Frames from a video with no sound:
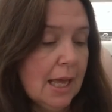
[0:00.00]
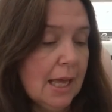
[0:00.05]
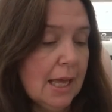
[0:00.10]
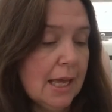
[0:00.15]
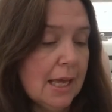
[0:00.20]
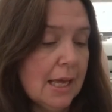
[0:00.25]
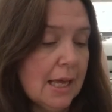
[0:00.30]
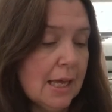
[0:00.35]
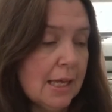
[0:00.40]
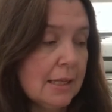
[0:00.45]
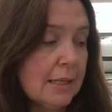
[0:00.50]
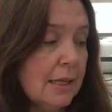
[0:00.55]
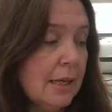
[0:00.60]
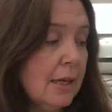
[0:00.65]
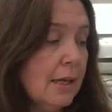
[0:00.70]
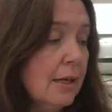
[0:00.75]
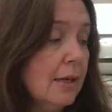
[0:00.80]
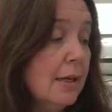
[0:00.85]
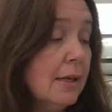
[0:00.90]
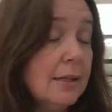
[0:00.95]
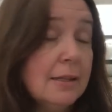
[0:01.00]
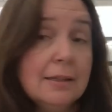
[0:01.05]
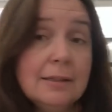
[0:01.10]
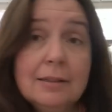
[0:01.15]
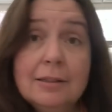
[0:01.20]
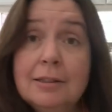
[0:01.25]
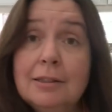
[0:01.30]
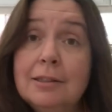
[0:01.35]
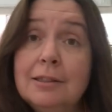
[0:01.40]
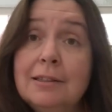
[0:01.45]
and
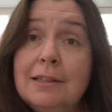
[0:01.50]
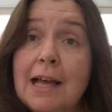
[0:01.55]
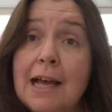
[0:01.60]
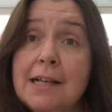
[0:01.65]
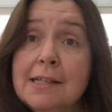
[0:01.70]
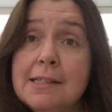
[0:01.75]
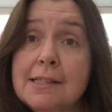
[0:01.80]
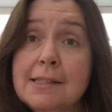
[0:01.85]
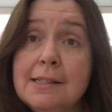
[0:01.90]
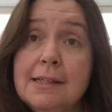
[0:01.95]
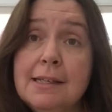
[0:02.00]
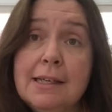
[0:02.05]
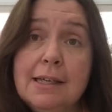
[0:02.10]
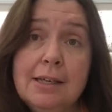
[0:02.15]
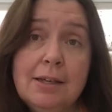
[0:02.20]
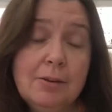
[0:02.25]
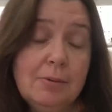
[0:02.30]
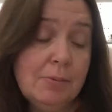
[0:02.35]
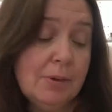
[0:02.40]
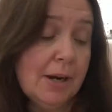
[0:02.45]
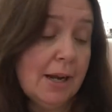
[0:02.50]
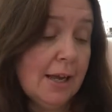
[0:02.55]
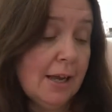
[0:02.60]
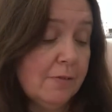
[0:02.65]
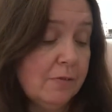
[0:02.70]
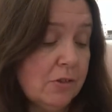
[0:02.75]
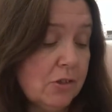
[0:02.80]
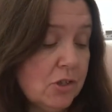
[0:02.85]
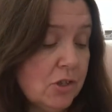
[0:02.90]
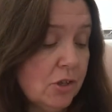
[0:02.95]
uh, lastly, what I
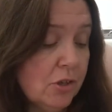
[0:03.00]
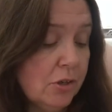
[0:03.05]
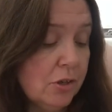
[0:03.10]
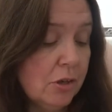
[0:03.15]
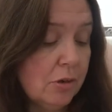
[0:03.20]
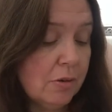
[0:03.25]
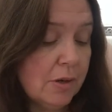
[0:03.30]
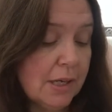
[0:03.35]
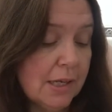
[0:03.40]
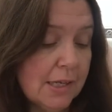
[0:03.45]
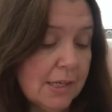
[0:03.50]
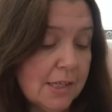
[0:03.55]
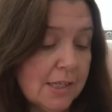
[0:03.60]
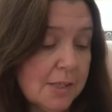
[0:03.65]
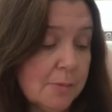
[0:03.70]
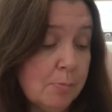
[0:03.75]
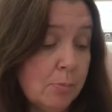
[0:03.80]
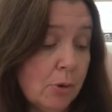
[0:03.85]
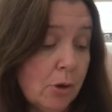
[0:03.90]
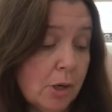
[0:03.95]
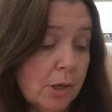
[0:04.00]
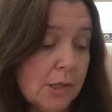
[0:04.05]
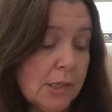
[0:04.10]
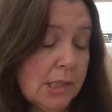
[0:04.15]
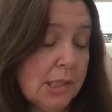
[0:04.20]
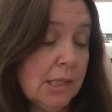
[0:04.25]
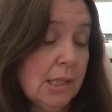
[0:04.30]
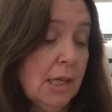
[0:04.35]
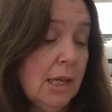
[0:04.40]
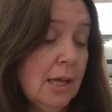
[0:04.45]
have to show you is
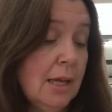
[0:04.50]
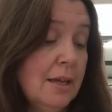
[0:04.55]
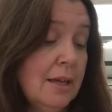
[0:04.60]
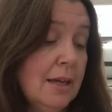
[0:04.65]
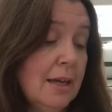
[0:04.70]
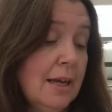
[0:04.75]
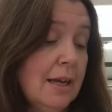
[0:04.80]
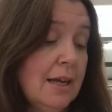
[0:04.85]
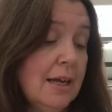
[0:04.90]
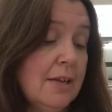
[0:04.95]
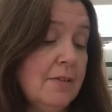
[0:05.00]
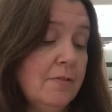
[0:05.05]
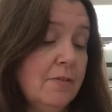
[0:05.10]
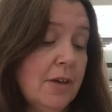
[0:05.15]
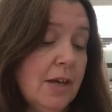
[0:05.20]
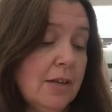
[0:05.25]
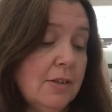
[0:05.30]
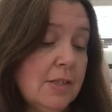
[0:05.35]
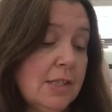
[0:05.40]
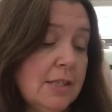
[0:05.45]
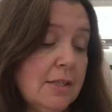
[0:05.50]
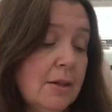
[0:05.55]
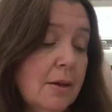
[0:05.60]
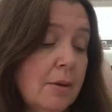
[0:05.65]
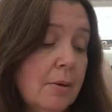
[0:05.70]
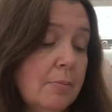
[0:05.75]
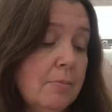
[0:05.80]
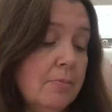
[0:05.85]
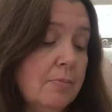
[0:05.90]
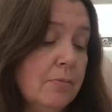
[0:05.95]
books. I found
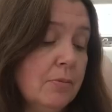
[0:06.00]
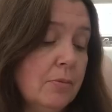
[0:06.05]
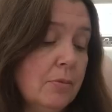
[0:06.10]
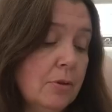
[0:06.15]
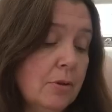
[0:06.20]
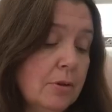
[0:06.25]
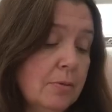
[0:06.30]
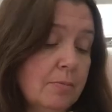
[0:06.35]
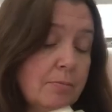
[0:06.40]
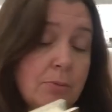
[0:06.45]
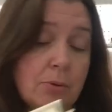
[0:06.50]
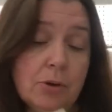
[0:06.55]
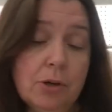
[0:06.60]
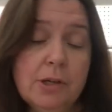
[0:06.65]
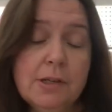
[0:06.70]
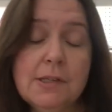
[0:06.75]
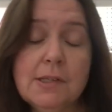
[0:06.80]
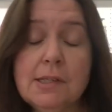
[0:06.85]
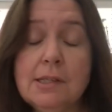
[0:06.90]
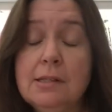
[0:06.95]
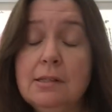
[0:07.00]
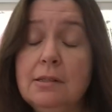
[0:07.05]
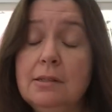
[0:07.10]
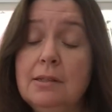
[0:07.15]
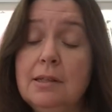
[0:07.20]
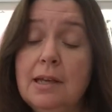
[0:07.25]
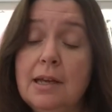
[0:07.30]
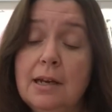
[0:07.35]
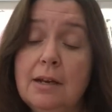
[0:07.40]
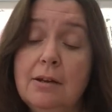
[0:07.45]
some books
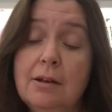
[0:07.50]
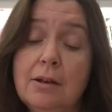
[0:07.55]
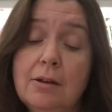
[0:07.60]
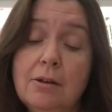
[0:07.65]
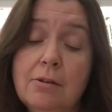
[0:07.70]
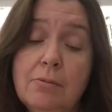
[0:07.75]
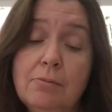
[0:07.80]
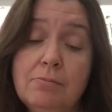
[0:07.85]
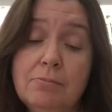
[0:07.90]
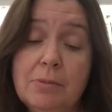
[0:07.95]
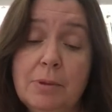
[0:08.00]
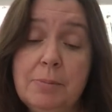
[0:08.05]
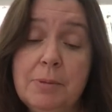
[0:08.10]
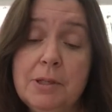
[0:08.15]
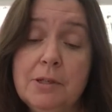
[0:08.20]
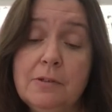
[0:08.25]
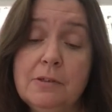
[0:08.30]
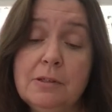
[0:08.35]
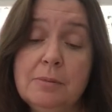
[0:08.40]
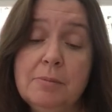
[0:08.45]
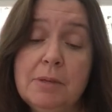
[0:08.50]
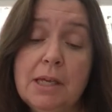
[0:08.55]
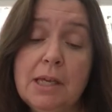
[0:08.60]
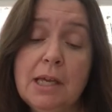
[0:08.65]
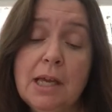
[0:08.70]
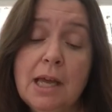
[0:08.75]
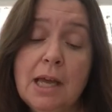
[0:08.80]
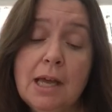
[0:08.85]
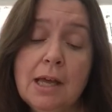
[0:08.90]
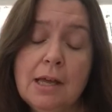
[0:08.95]
that uh, appealed to
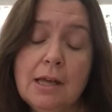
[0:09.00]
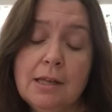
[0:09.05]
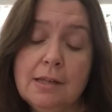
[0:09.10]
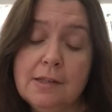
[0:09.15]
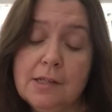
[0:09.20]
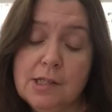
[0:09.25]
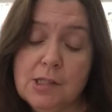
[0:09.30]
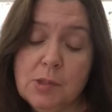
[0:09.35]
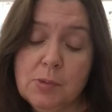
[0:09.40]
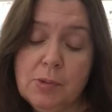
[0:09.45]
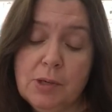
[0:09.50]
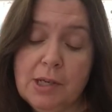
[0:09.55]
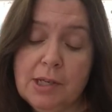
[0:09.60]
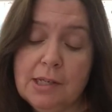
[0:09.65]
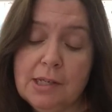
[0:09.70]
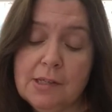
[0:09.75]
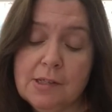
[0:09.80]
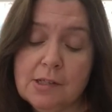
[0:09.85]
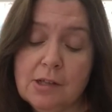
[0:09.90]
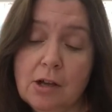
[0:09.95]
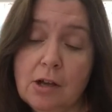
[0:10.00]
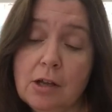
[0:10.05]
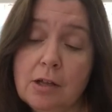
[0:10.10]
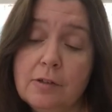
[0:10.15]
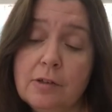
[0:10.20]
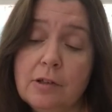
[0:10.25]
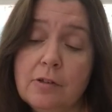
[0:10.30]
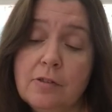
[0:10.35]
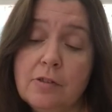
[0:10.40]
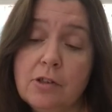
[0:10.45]
me. This one is
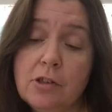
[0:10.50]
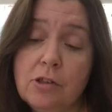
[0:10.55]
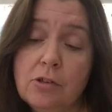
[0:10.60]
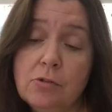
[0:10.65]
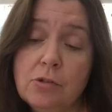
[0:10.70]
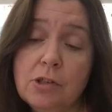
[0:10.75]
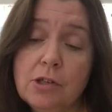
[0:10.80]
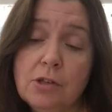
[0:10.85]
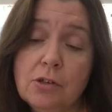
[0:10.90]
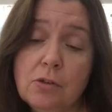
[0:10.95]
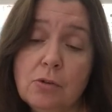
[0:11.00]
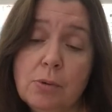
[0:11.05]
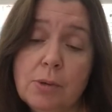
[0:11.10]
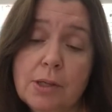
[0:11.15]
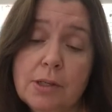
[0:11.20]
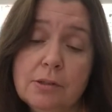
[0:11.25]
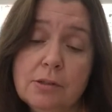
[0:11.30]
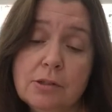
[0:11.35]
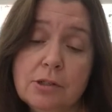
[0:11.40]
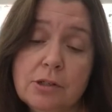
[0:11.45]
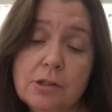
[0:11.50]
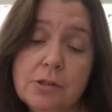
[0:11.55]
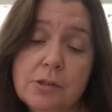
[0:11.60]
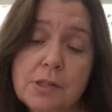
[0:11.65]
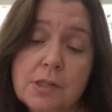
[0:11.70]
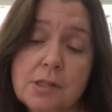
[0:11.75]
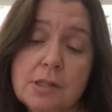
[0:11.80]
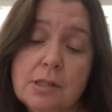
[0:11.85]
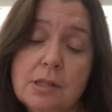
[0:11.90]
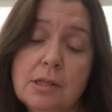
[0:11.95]
called The Union
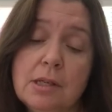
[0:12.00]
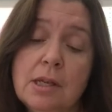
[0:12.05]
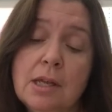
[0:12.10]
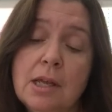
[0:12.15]
Quilters.